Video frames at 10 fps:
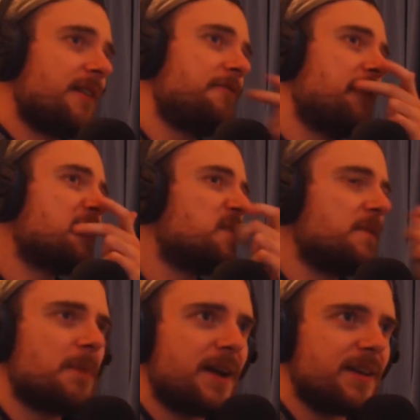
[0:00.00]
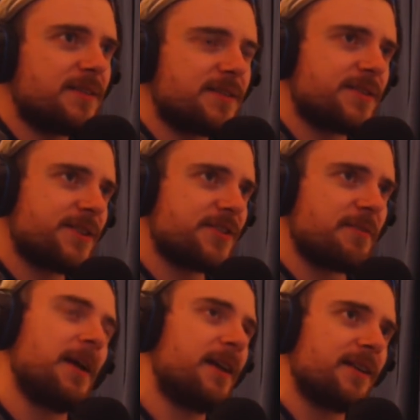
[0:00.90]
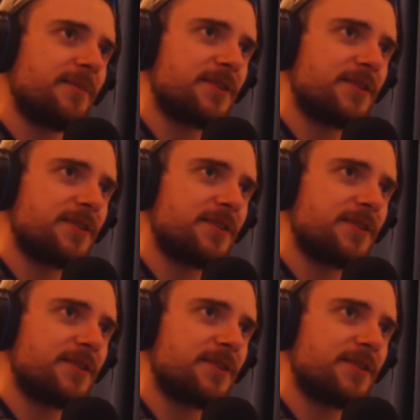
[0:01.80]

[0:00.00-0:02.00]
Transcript: affected by his decision making.